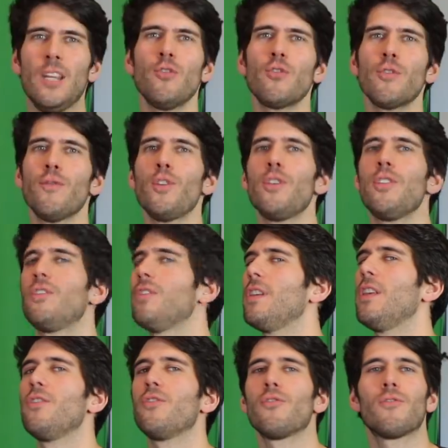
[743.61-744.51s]
introverted
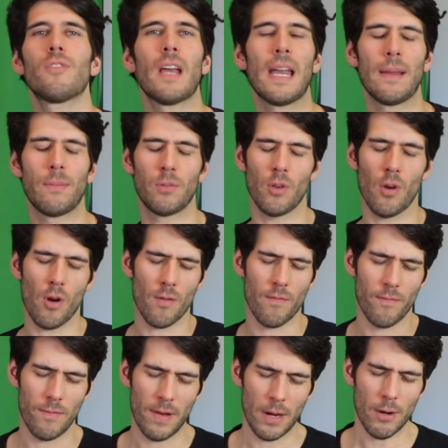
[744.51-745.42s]
sensor types
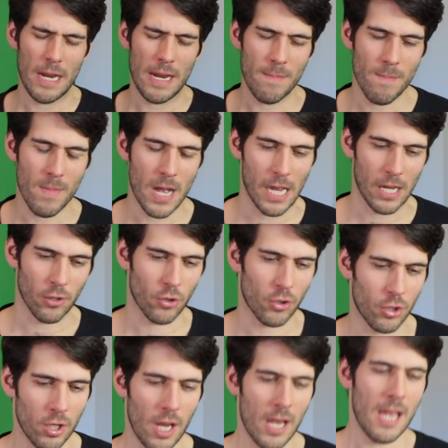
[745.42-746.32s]
are very
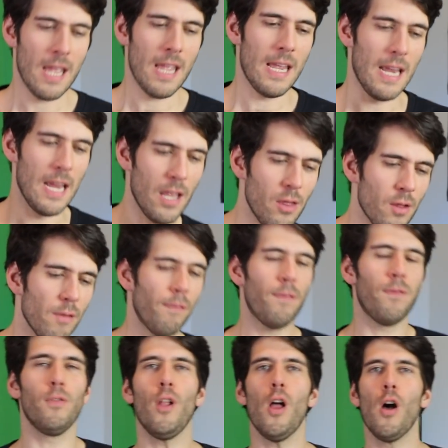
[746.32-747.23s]
much in the
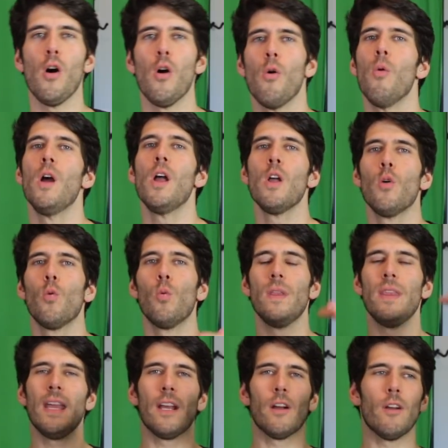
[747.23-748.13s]
flow
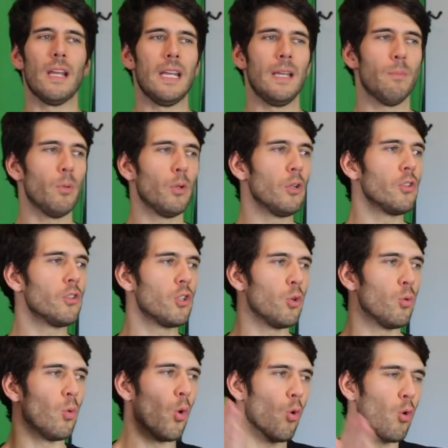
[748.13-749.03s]
when they are able
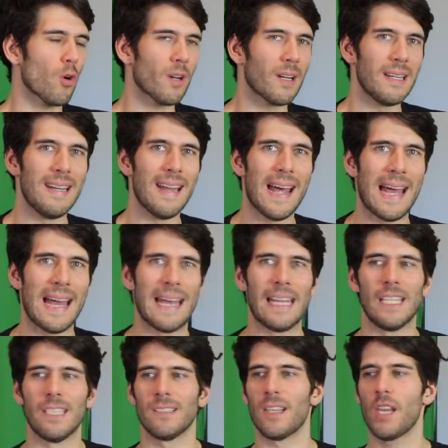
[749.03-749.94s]
to
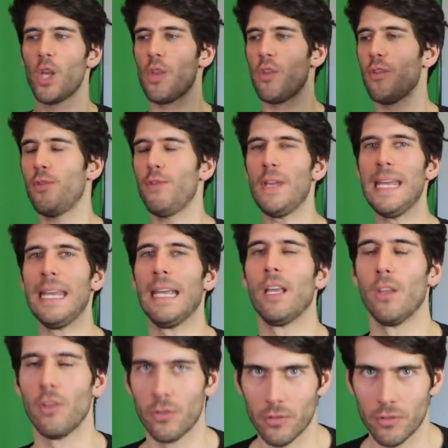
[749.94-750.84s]
organize
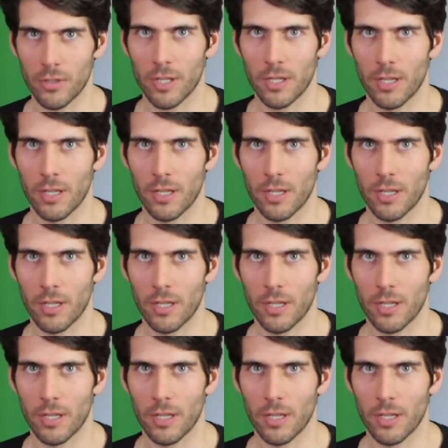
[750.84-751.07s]
things.